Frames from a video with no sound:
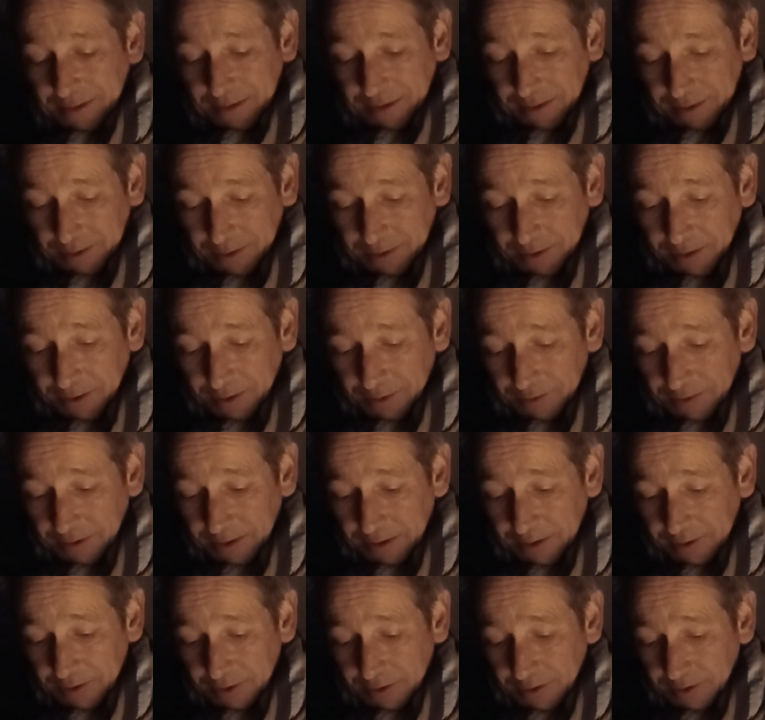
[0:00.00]
don't know,
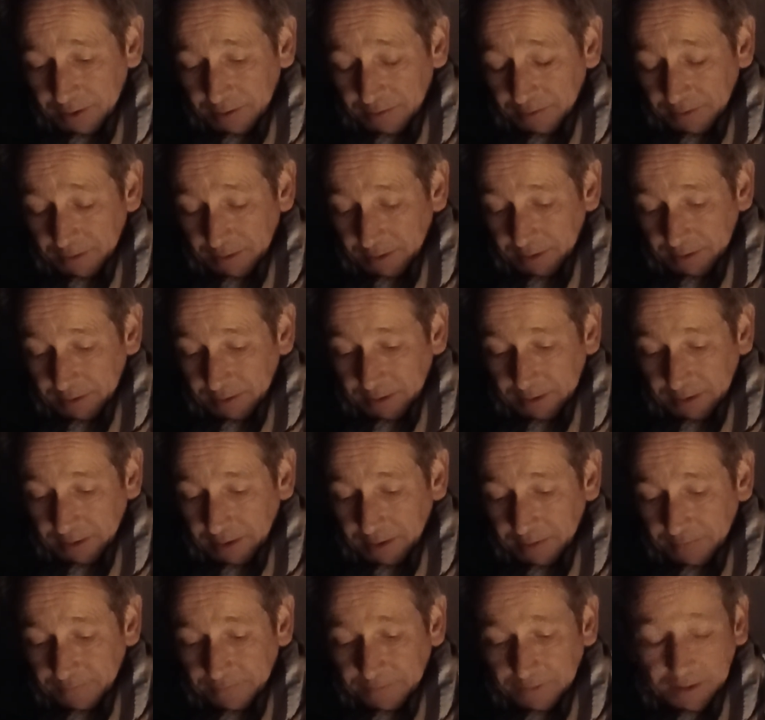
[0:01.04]
they
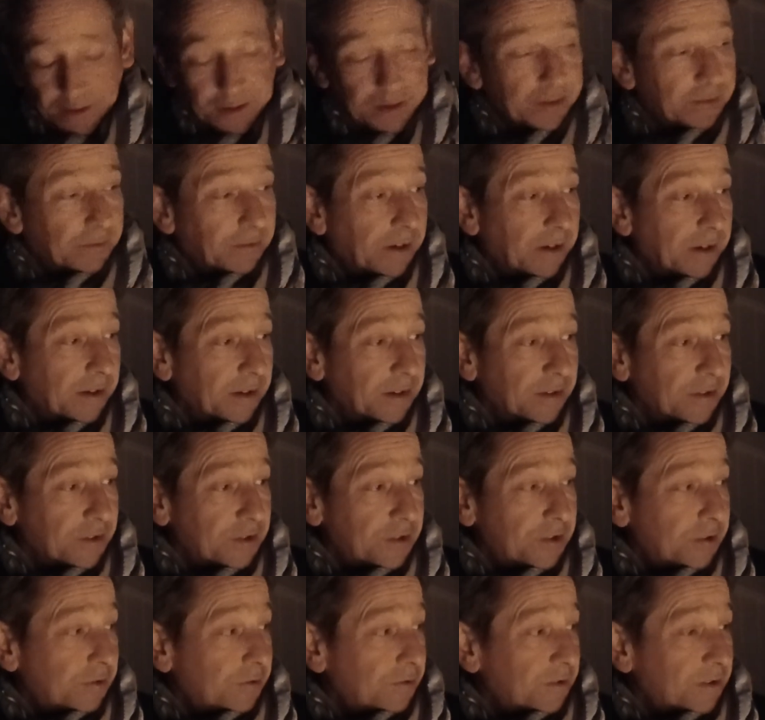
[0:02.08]
didn't fly great. And as
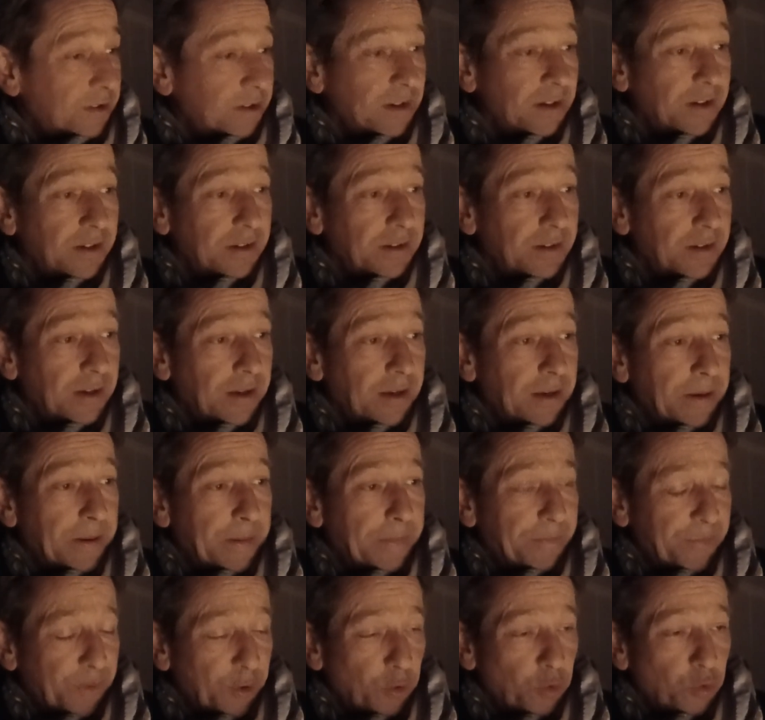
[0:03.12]
soon as I
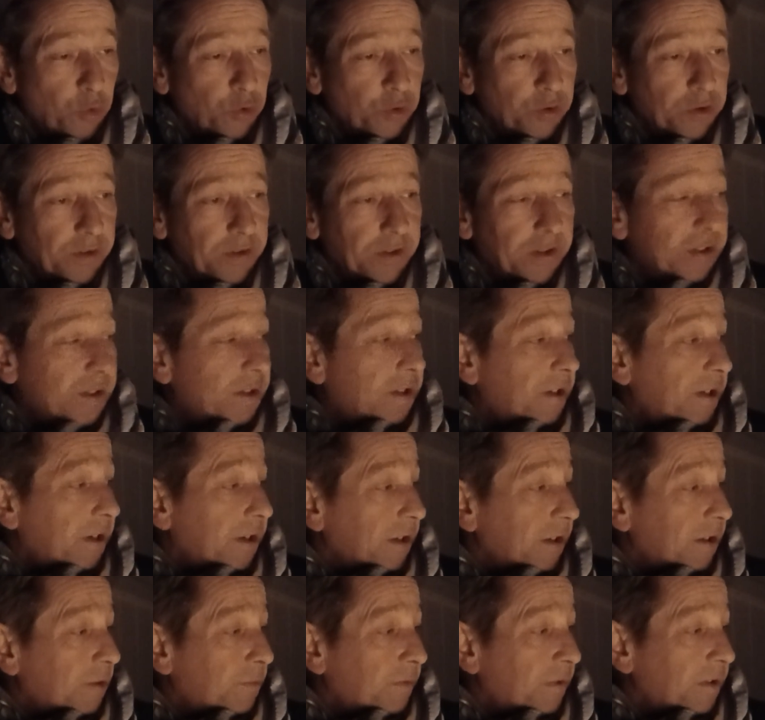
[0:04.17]
ordered the
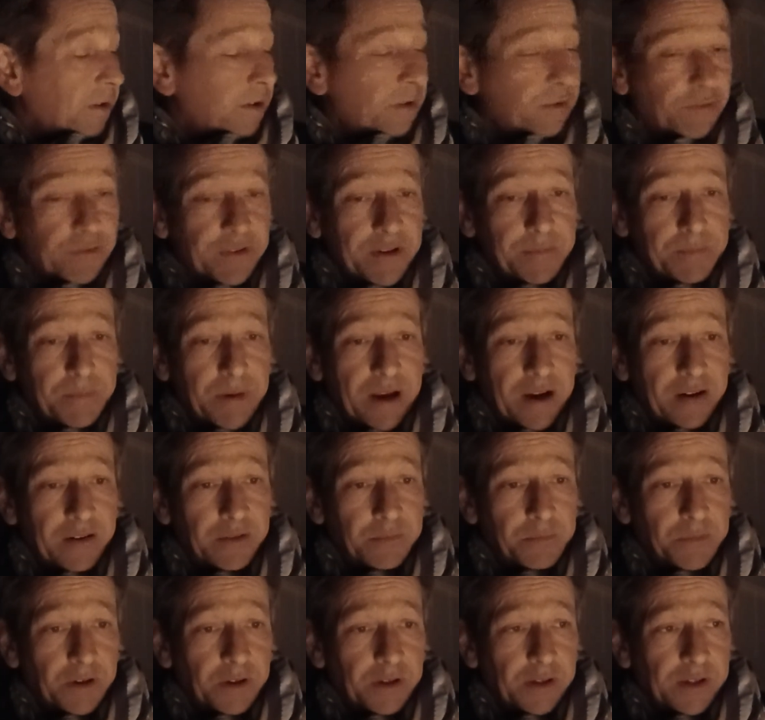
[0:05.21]
6 with the 3
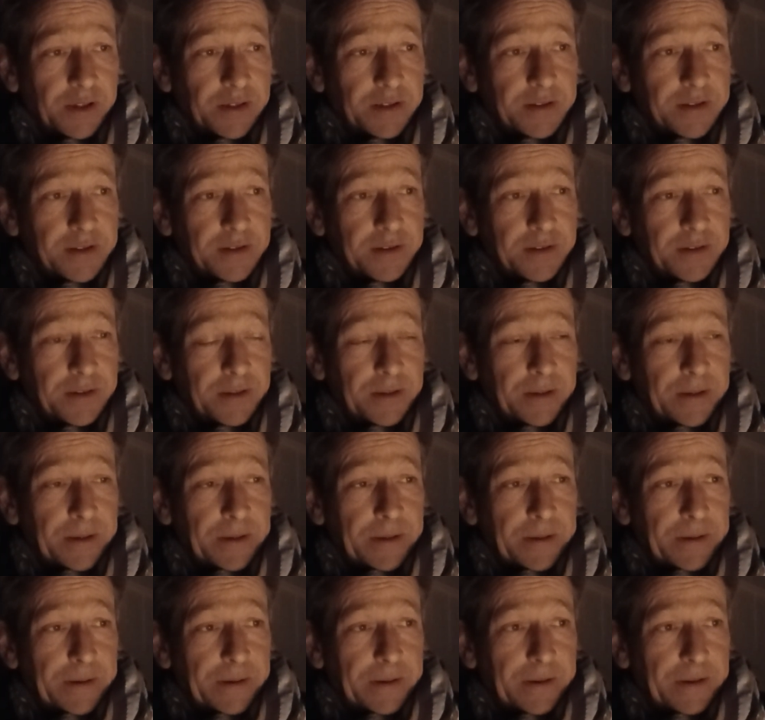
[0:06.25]
parabolics,
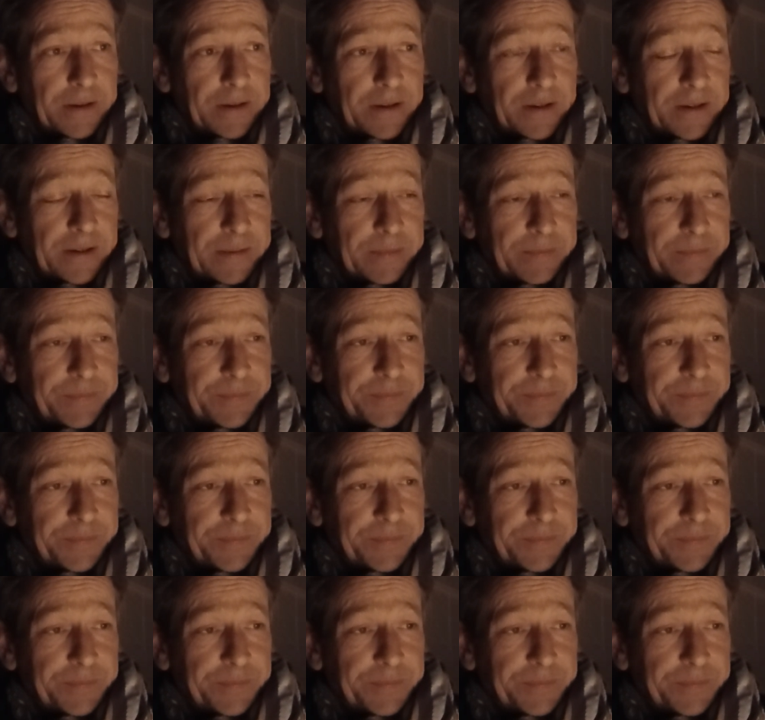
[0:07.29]
I